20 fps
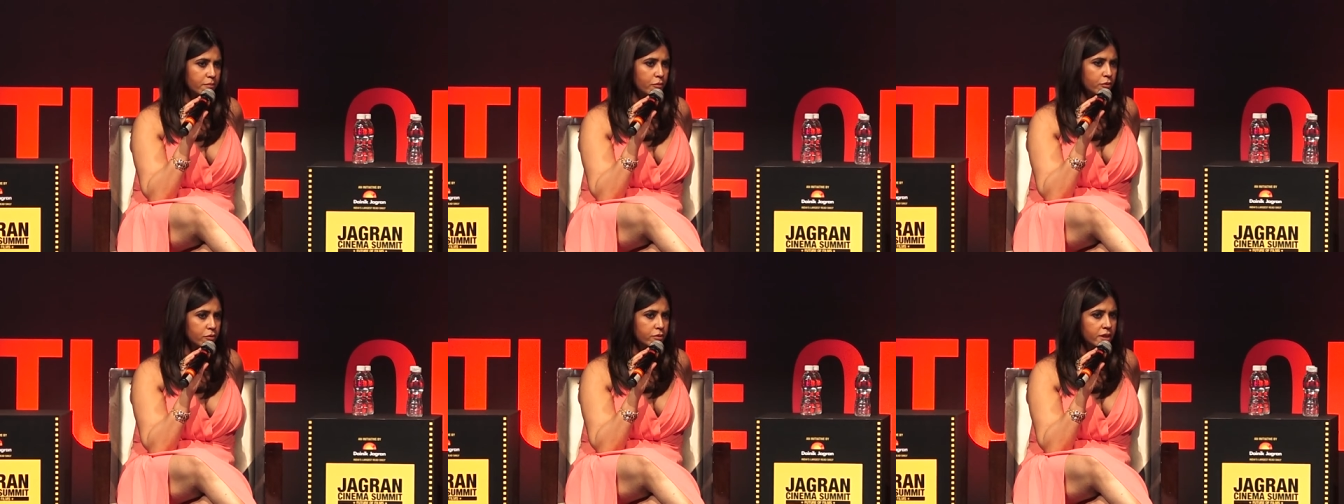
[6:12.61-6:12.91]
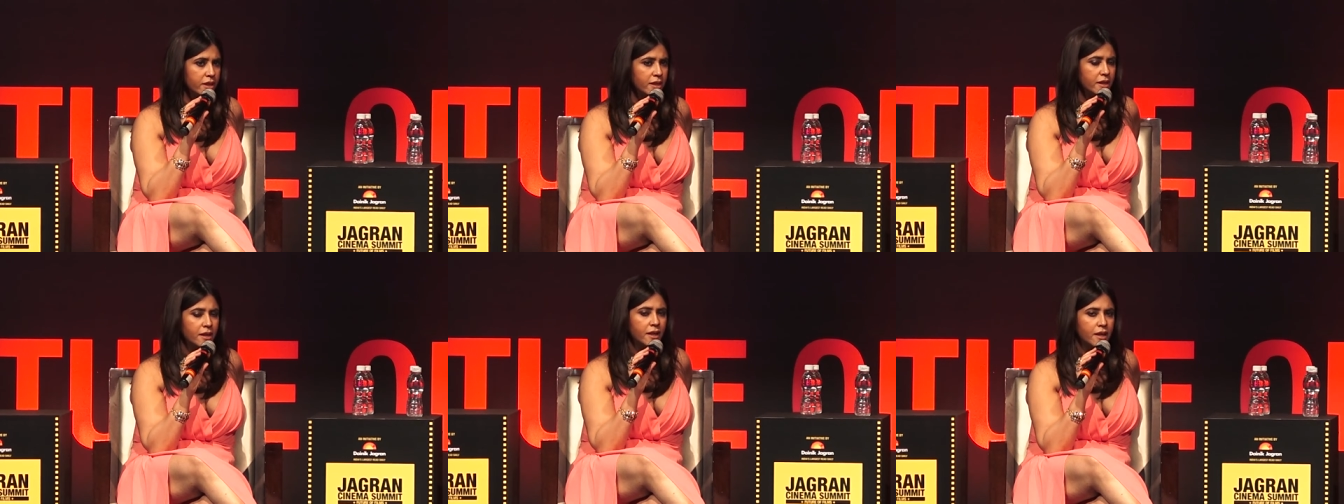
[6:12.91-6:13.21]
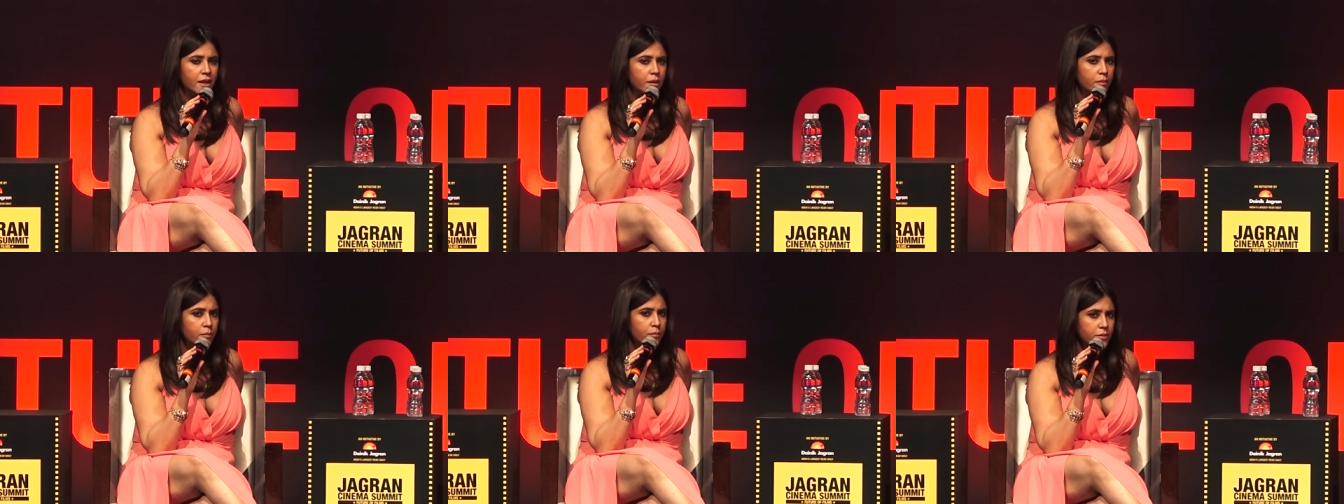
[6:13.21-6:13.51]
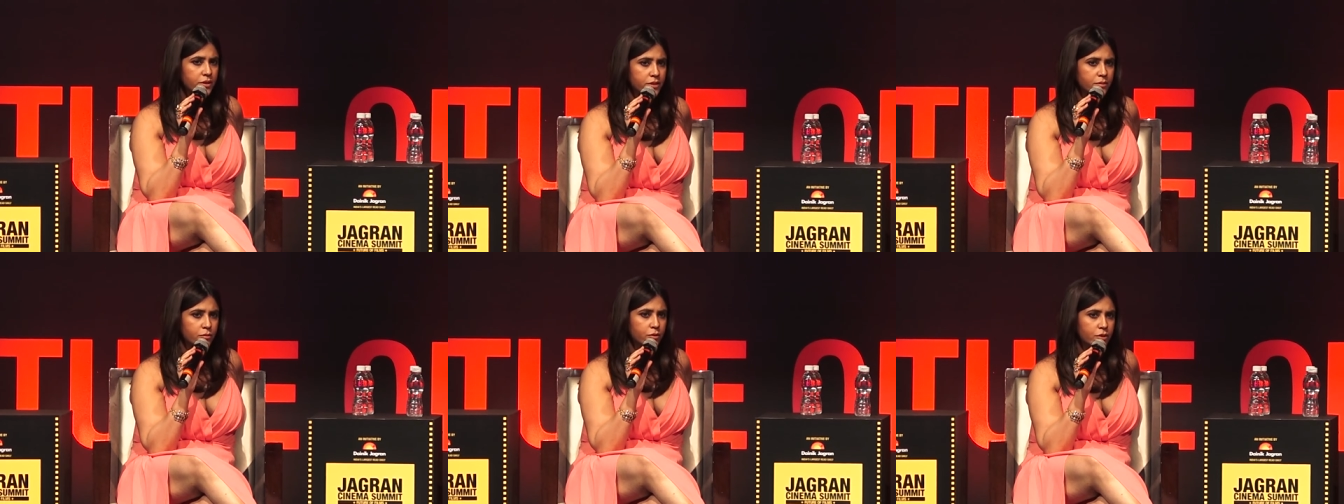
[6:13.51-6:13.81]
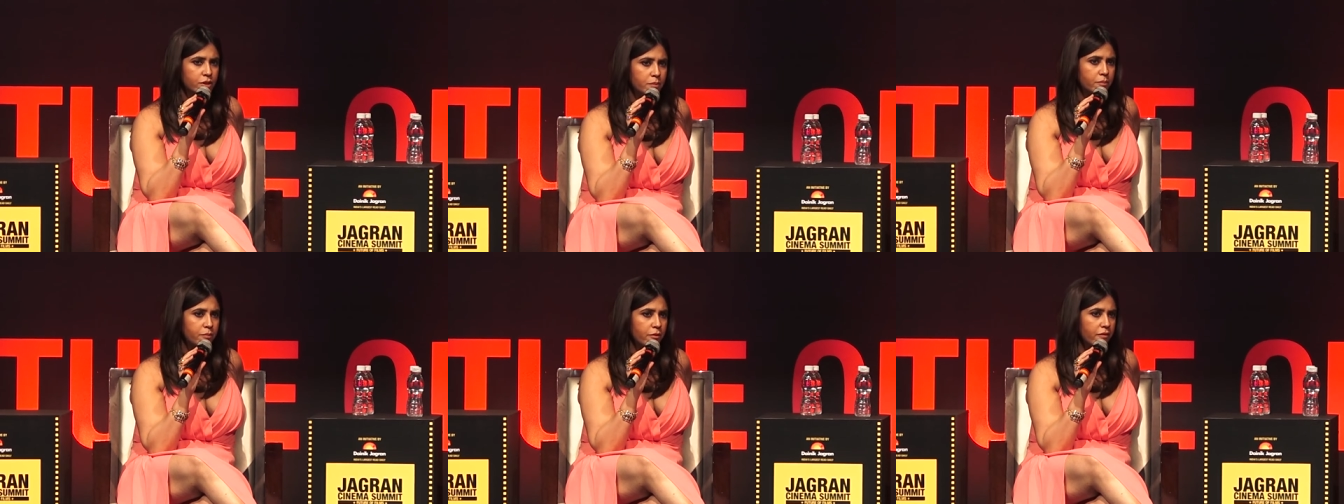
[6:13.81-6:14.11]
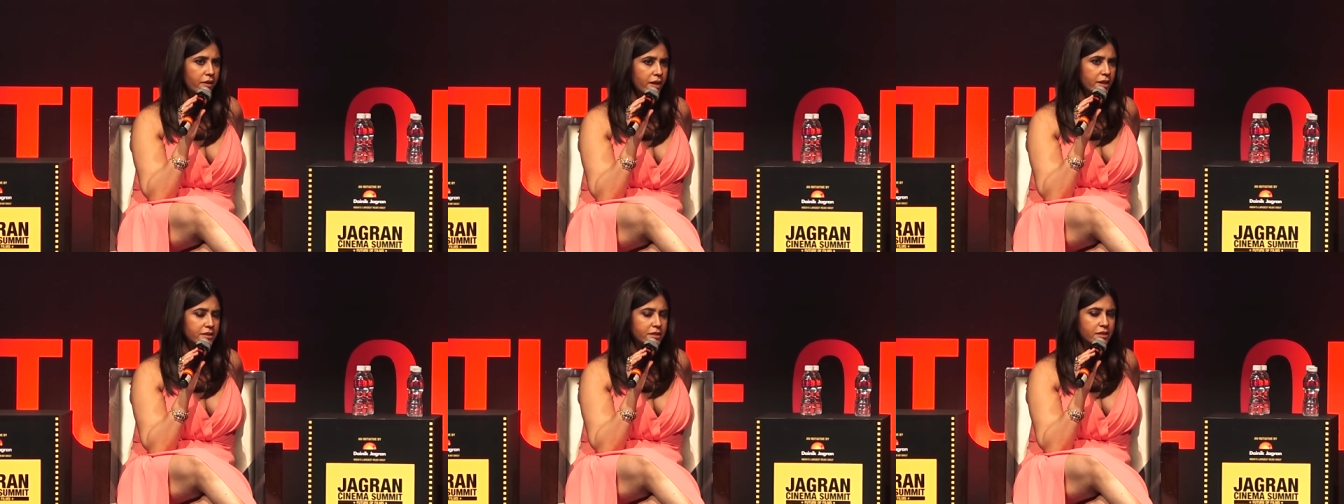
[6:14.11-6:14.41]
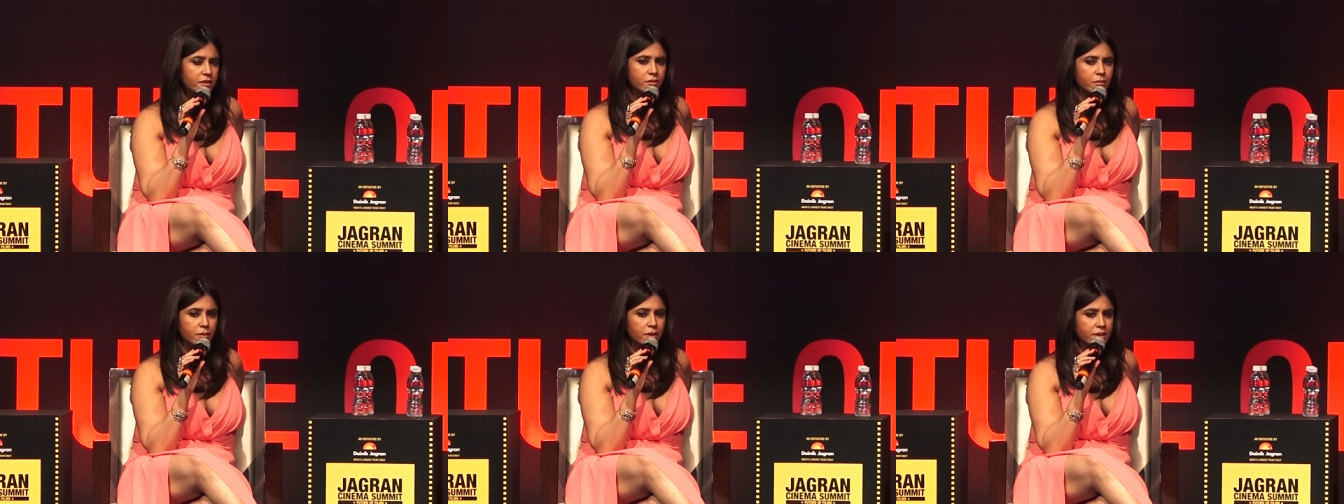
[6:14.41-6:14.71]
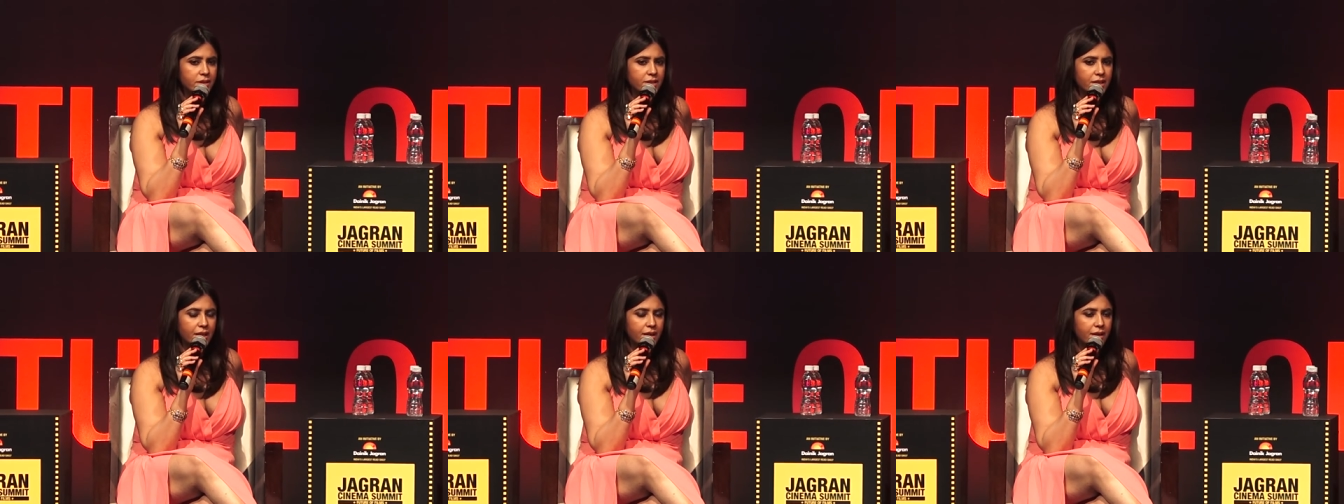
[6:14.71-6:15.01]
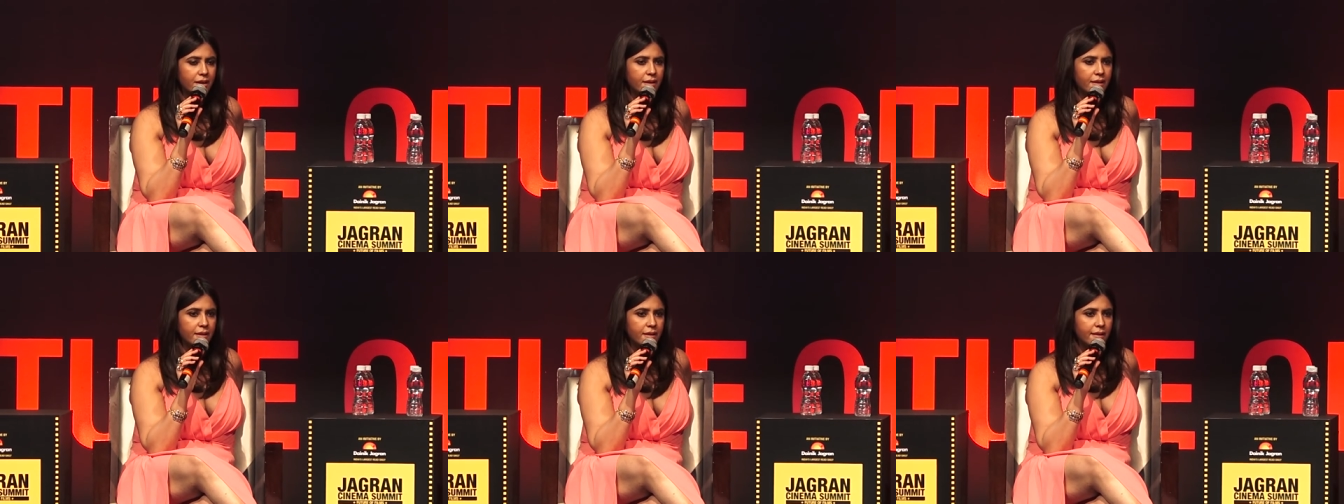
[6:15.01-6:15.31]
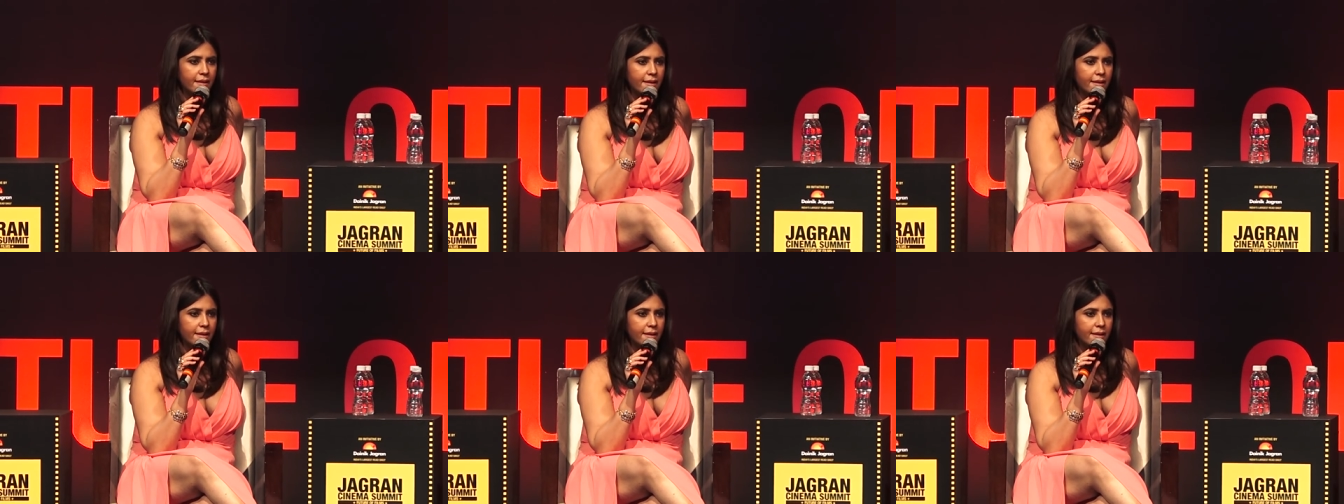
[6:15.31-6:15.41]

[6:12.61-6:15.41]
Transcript: Modi, Mr. Modi provides it to us. And